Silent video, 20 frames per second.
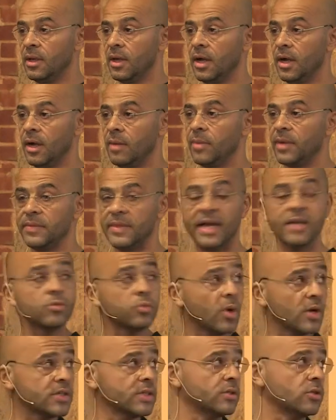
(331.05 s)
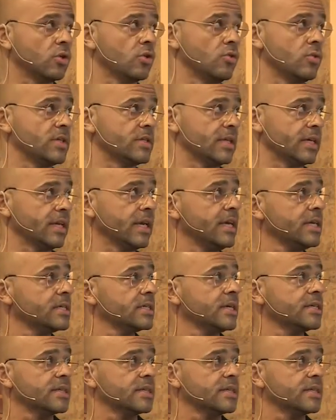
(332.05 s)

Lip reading: But that wasn't always the case.